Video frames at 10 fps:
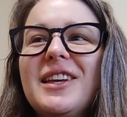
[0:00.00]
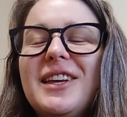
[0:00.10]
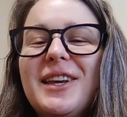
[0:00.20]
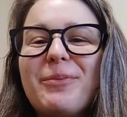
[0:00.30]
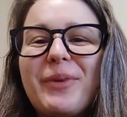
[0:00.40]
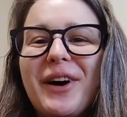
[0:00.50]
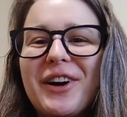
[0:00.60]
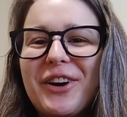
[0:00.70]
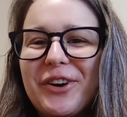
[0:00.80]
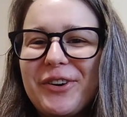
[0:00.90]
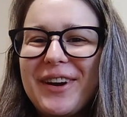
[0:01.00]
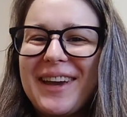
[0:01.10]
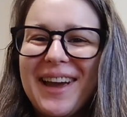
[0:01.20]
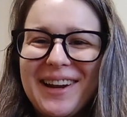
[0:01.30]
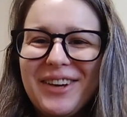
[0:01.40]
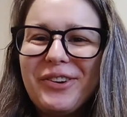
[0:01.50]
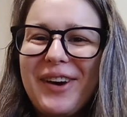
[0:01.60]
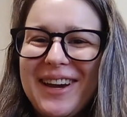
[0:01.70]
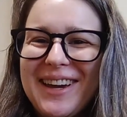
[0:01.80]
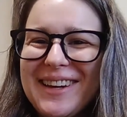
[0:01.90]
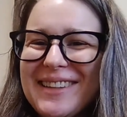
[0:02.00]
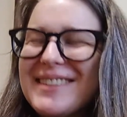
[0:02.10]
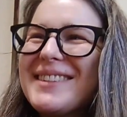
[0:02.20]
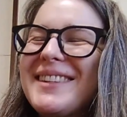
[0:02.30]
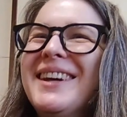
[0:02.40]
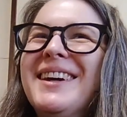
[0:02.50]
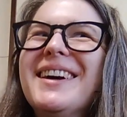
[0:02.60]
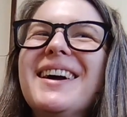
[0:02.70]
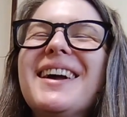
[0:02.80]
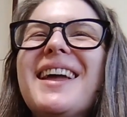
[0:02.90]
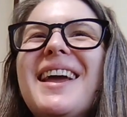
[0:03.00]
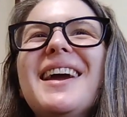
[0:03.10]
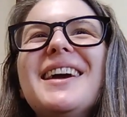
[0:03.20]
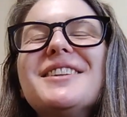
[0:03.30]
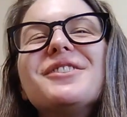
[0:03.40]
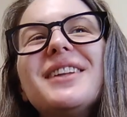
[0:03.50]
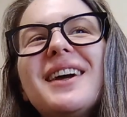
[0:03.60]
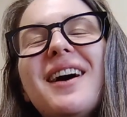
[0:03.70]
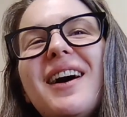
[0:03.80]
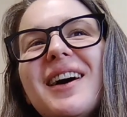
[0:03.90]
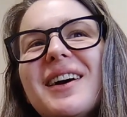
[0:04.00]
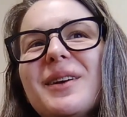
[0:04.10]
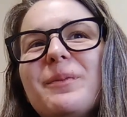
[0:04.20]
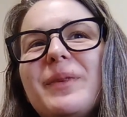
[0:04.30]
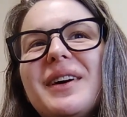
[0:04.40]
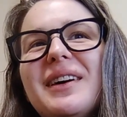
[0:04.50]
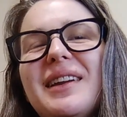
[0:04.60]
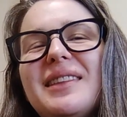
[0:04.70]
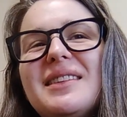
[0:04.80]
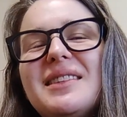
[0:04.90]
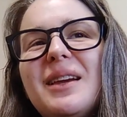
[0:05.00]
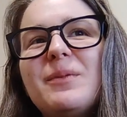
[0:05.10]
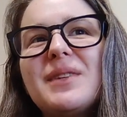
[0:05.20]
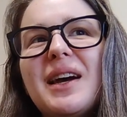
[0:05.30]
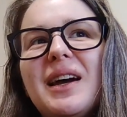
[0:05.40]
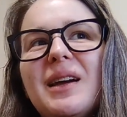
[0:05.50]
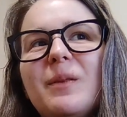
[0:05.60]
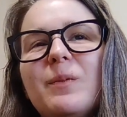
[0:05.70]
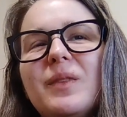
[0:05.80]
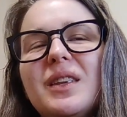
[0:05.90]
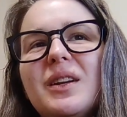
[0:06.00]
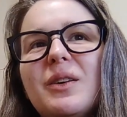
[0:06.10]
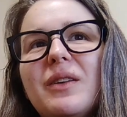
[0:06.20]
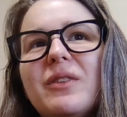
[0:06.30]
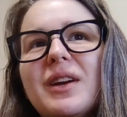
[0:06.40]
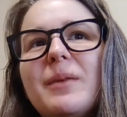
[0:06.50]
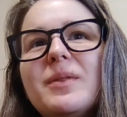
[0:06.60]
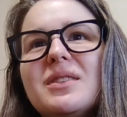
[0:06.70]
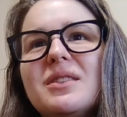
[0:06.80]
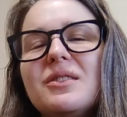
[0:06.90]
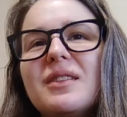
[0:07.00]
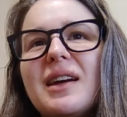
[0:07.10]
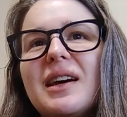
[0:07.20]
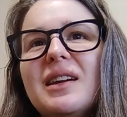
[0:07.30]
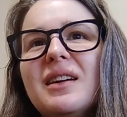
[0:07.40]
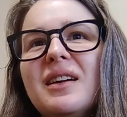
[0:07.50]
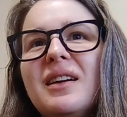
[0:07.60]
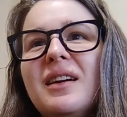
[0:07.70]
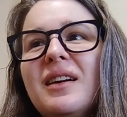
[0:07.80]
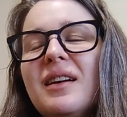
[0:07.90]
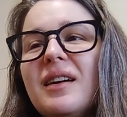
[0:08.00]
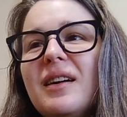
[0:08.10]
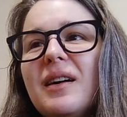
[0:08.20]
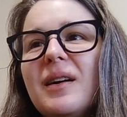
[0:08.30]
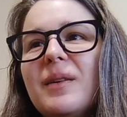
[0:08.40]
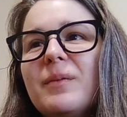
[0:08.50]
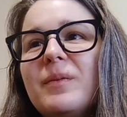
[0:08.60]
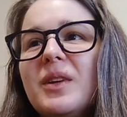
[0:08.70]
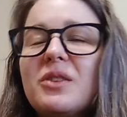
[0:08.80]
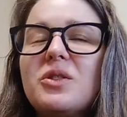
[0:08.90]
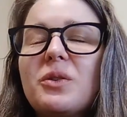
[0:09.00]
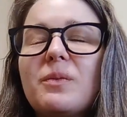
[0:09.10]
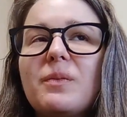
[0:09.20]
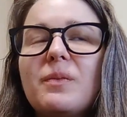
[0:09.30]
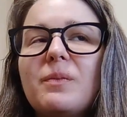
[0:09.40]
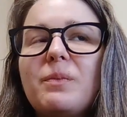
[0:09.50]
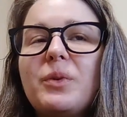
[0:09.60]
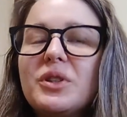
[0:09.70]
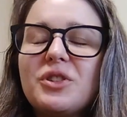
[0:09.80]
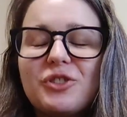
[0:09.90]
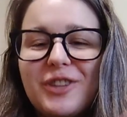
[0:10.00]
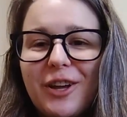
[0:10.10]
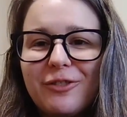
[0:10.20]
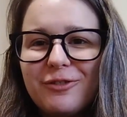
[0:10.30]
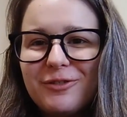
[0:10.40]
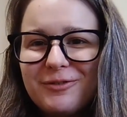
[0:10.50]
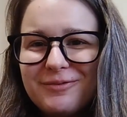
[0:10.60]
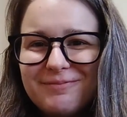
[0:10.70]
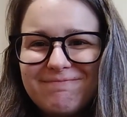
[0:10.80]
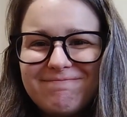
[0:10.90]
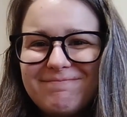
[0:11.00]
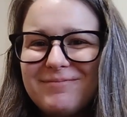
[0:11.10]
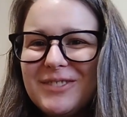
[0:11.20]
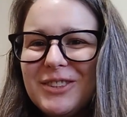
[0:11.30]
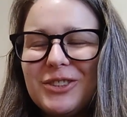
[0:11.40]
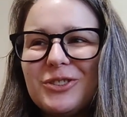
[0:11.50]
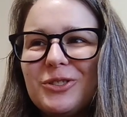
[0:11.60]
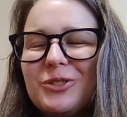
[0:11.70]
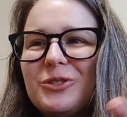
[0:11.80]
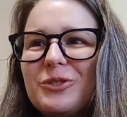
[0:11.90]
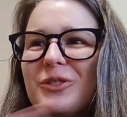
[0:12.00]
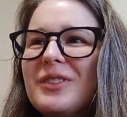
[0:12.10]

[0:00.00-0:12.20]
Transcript: keep on going anyways, is really hard. But at the same time, you know, if you're able to do that, you know, don't push yourself to,